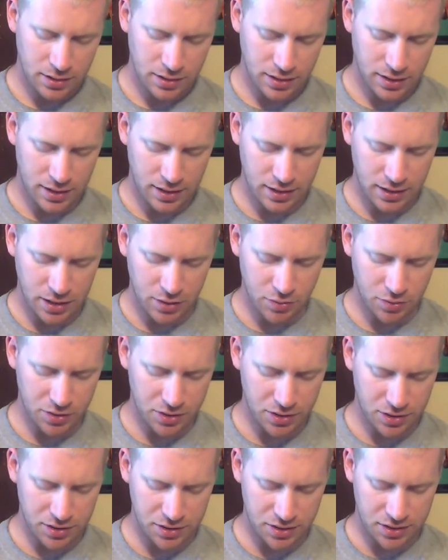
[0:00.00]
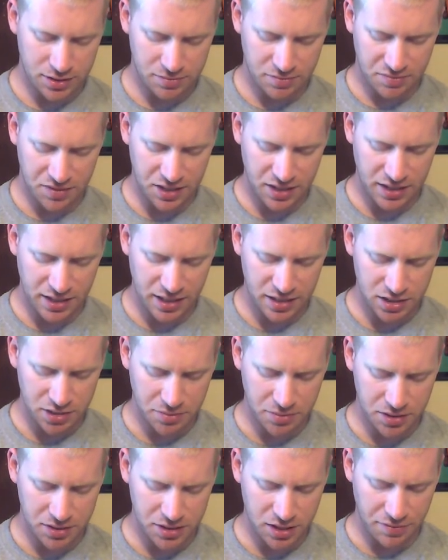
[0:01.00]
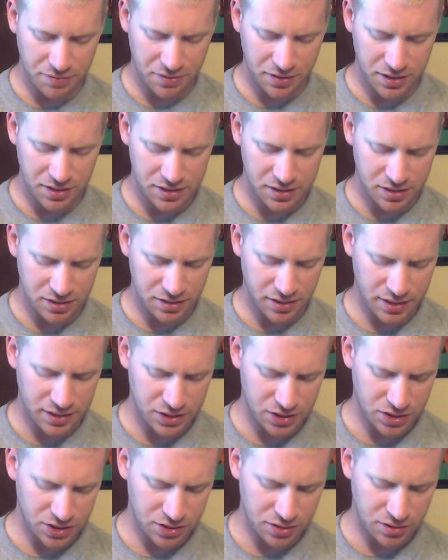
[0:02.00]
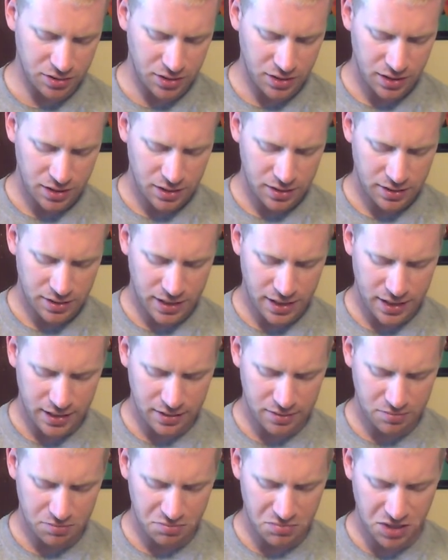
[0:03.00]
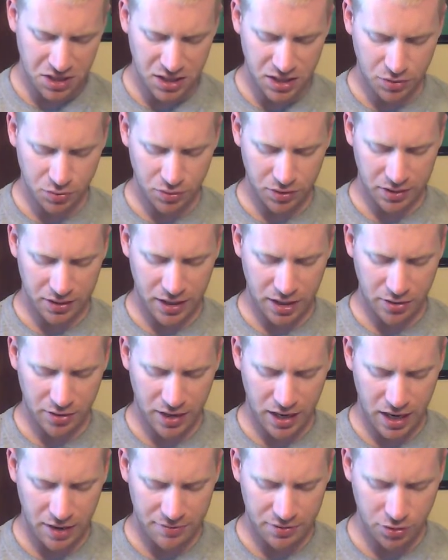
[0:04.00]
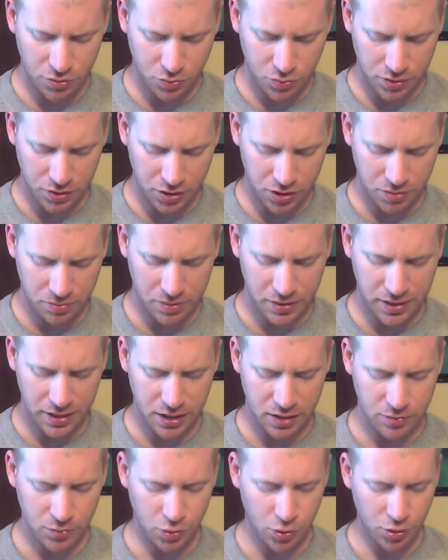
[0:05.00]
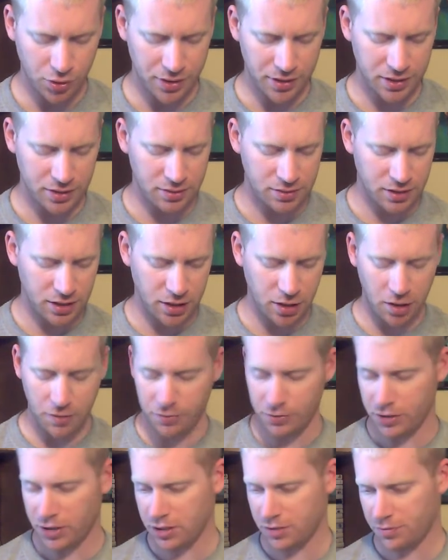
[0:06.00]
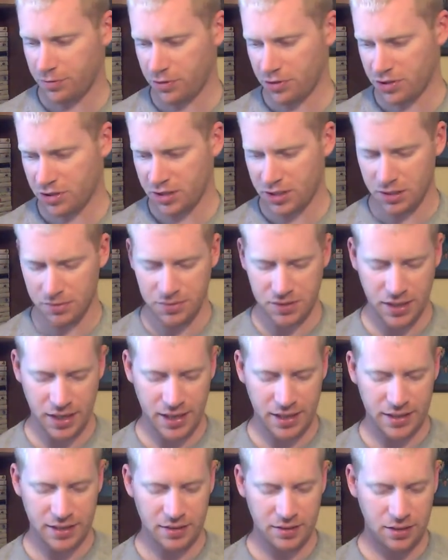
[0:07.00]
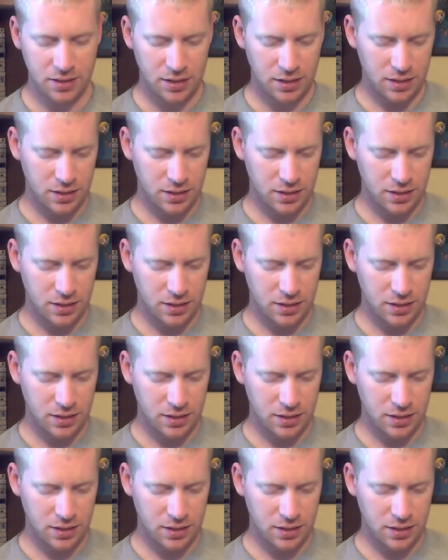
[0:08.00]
and he was thinning out some of the stuff in his collection that he didn't really care to have. He wasn't going to play anymore, and he offered us first dibs at it.